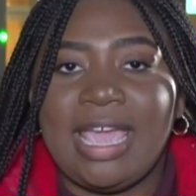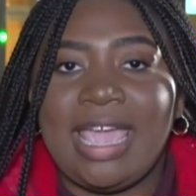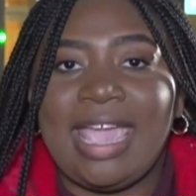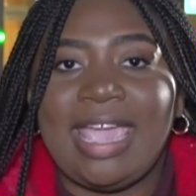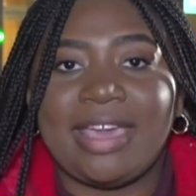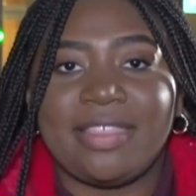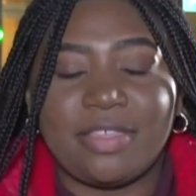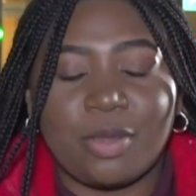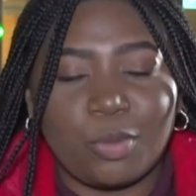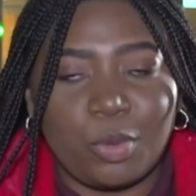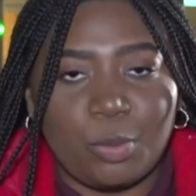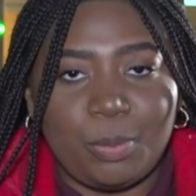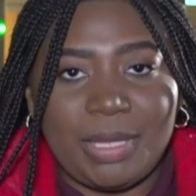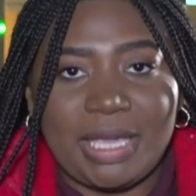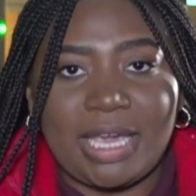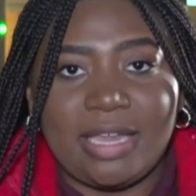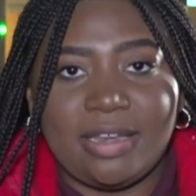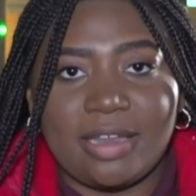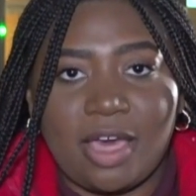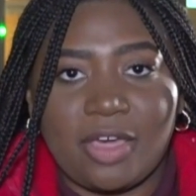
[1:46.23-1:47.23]
And there will
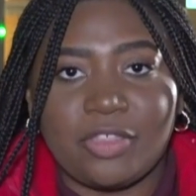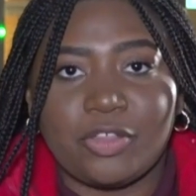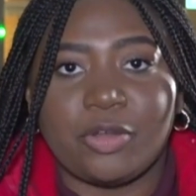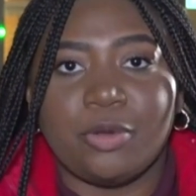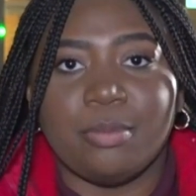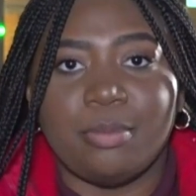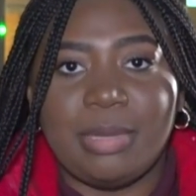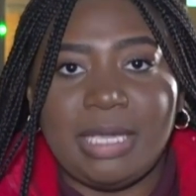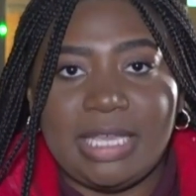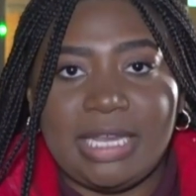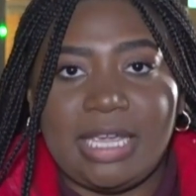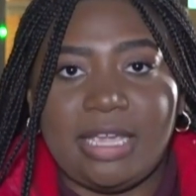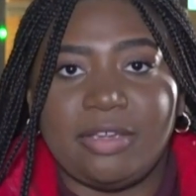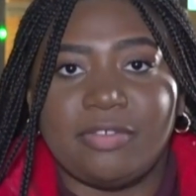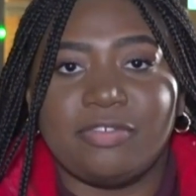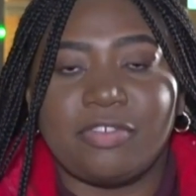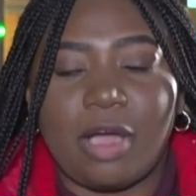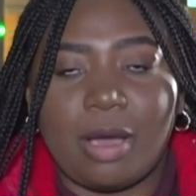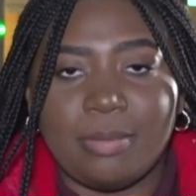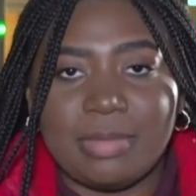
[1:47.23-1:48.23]
be another
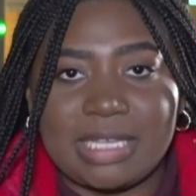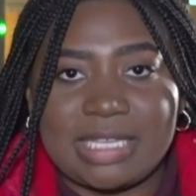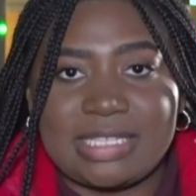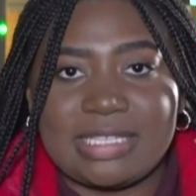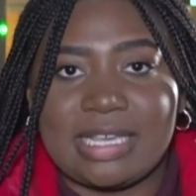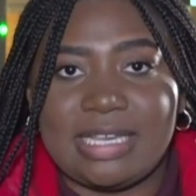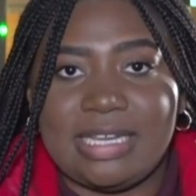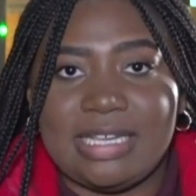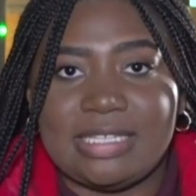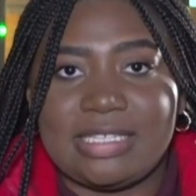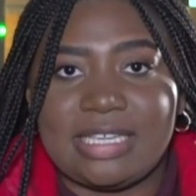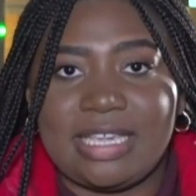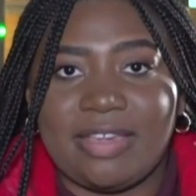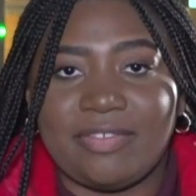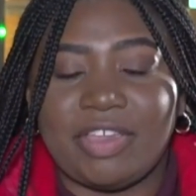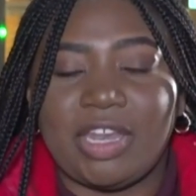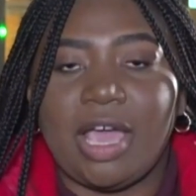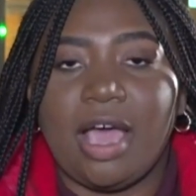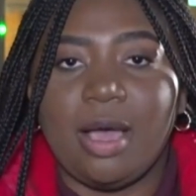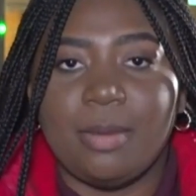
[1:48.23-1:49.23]
meeting from the city to
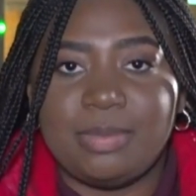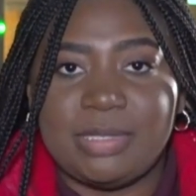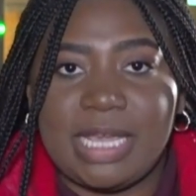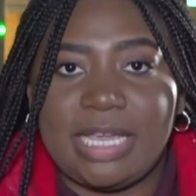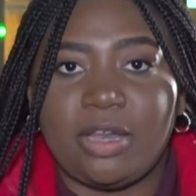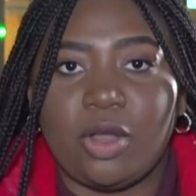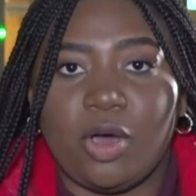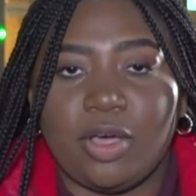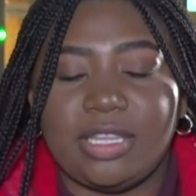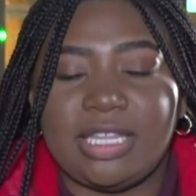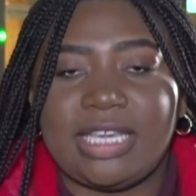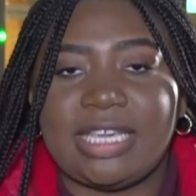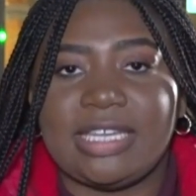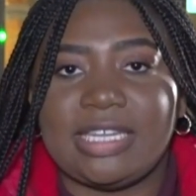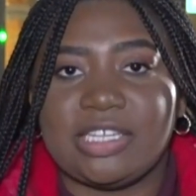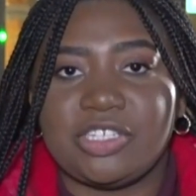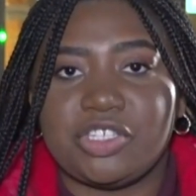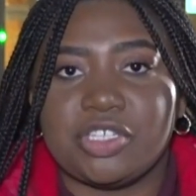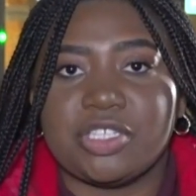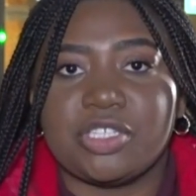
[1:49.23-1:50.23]
give an update on the
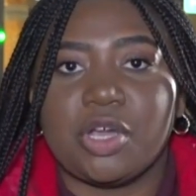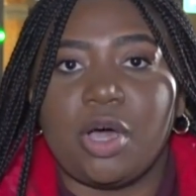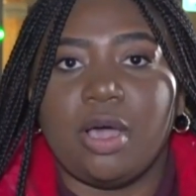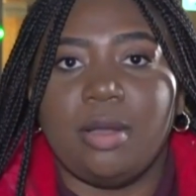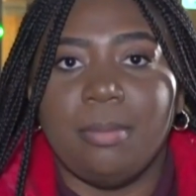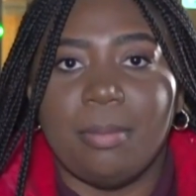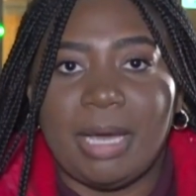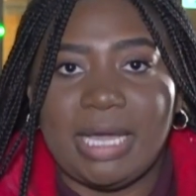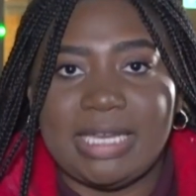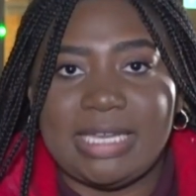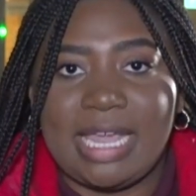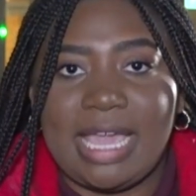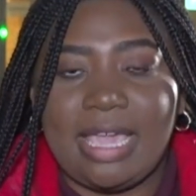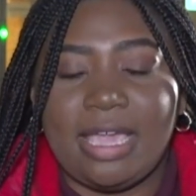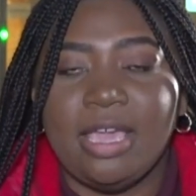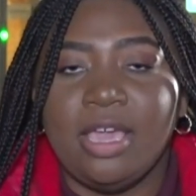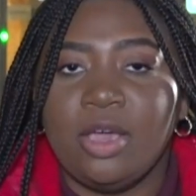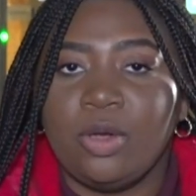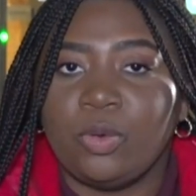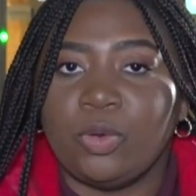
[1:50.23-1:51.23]
conditions on
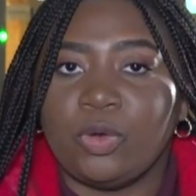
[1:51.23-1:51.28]
Monday.